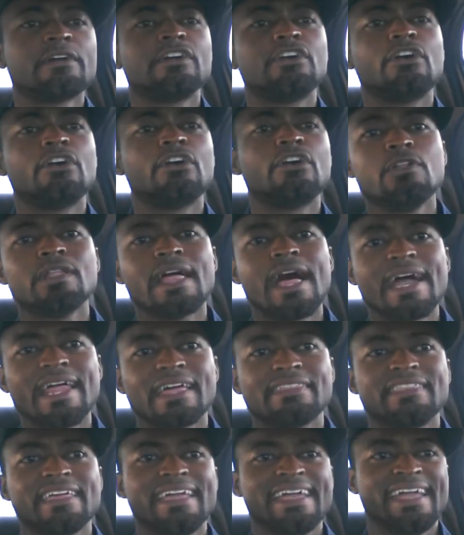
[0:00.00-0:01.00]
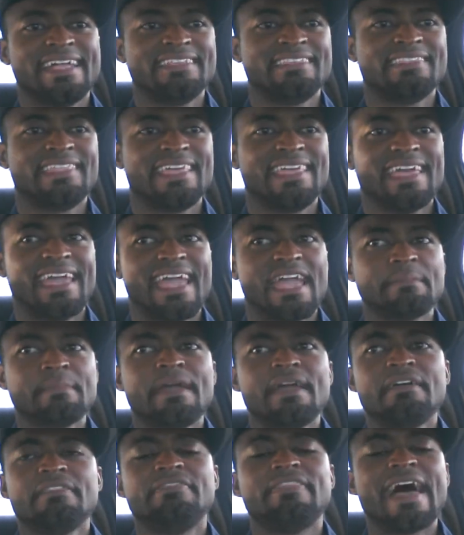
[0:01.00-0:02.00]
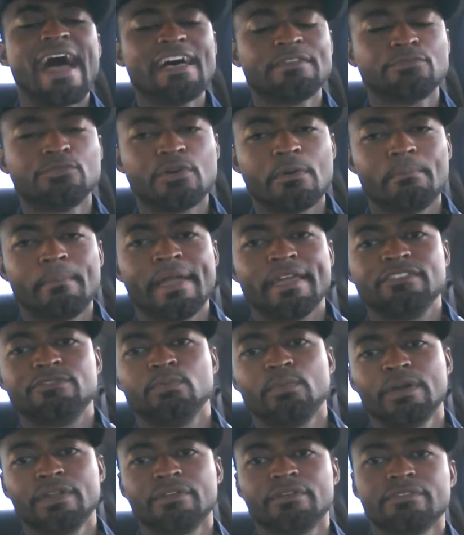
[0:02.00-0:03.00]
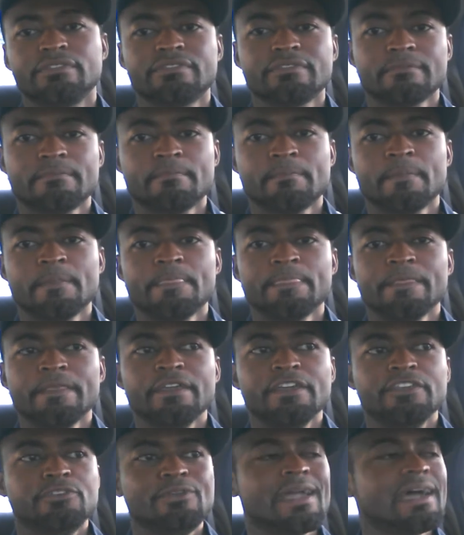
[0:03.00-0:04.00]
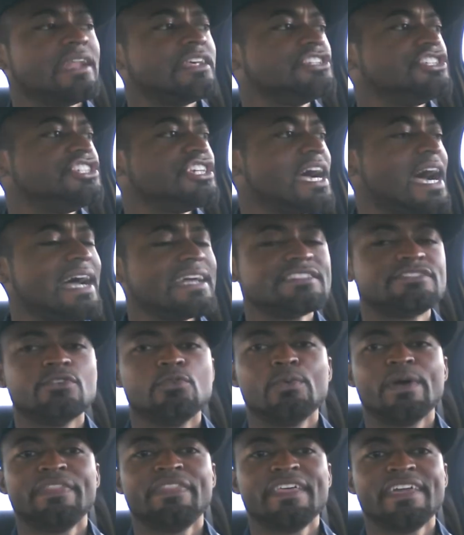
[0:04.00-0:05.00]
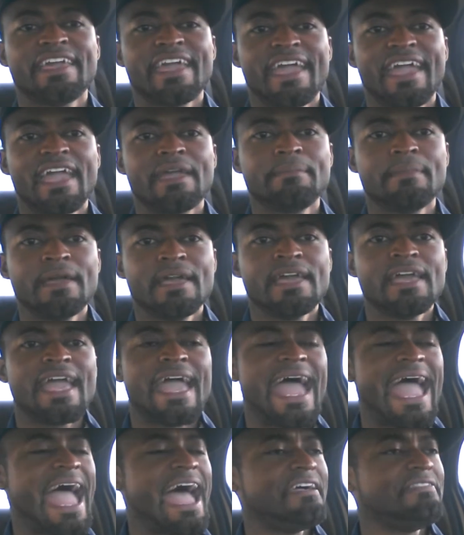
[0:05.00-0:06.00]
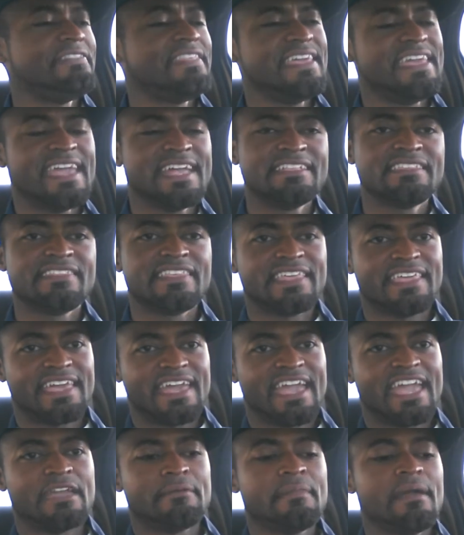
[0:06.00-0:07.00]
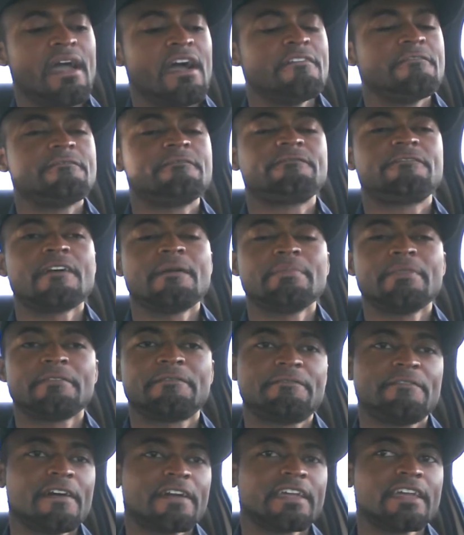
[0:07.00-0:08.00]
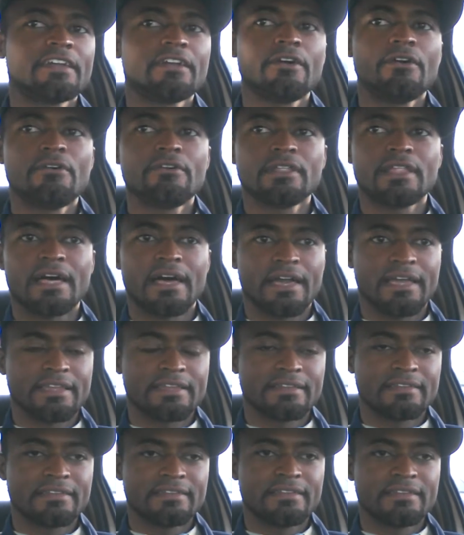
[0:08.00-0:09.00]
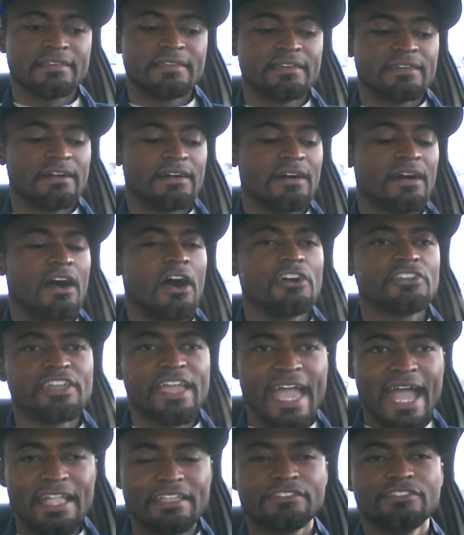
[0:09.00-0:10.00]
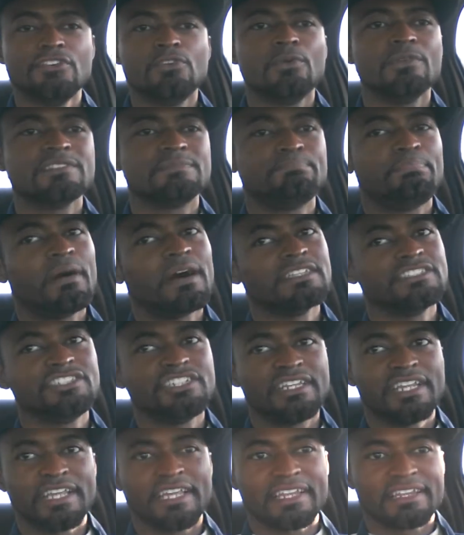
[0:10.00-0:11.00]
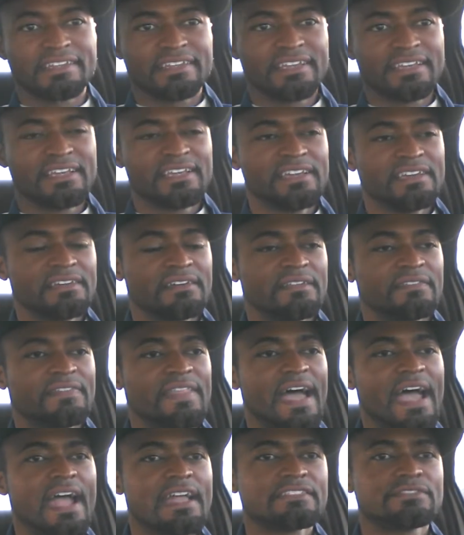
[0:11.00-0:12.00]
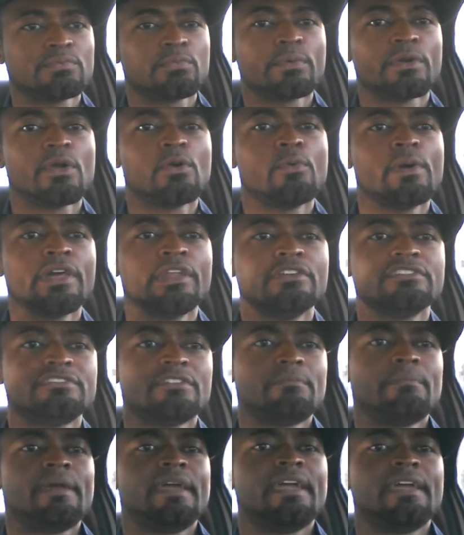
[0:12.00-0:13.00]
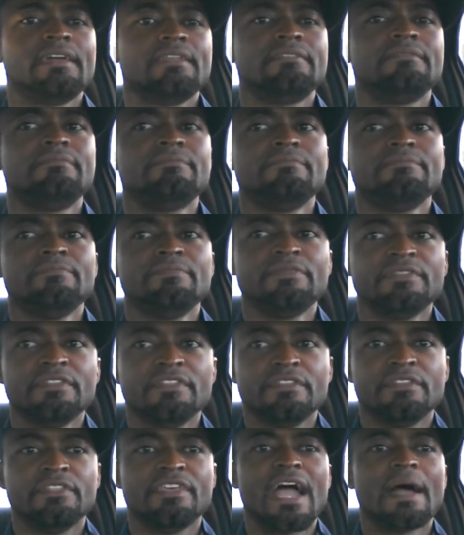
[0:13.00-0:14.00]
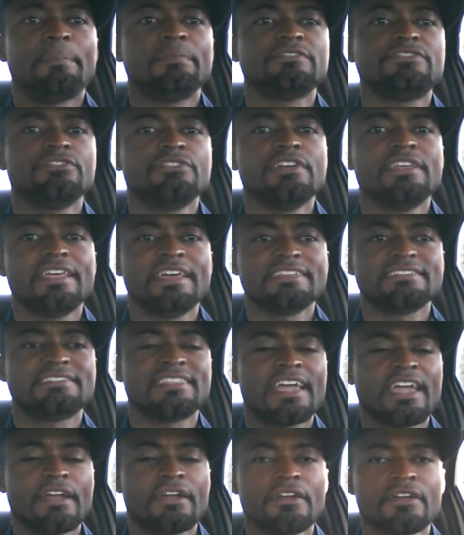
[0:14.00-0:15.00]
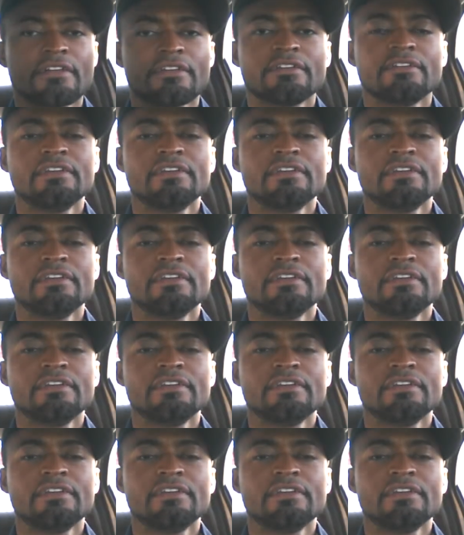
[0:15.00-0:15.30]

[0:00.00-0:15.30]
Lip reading: the goal line at the end of the game. That's what makes winners. You had a shot to win the game at the end of the game from the fucking goal line. All you had to do was punch it in. That's where winners are made. The opportunity is there.